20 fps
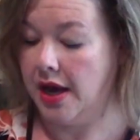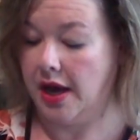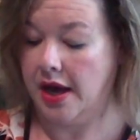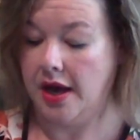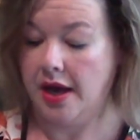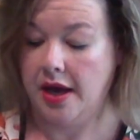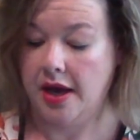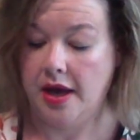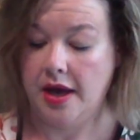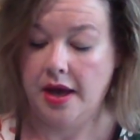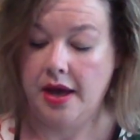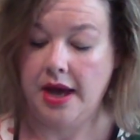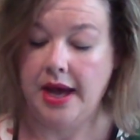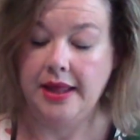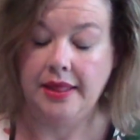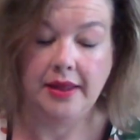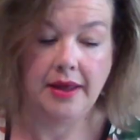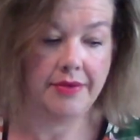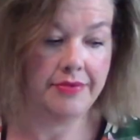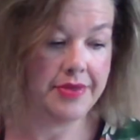
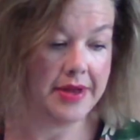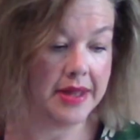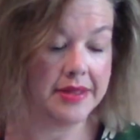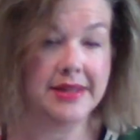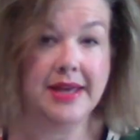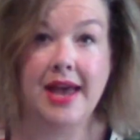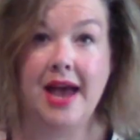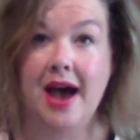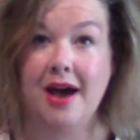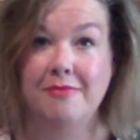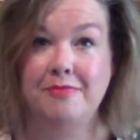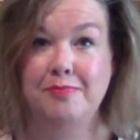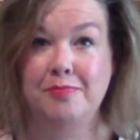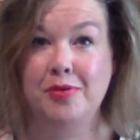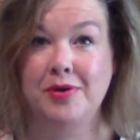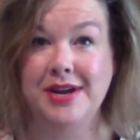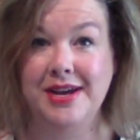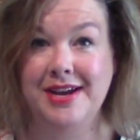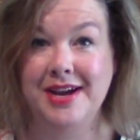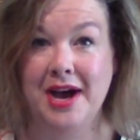I love that they have
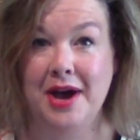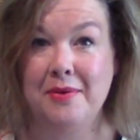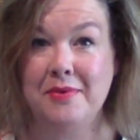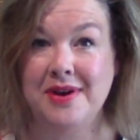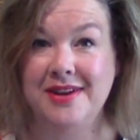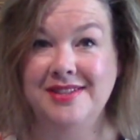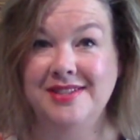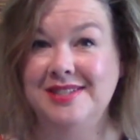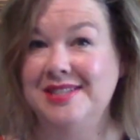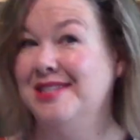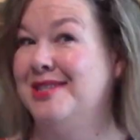pre-cut ones.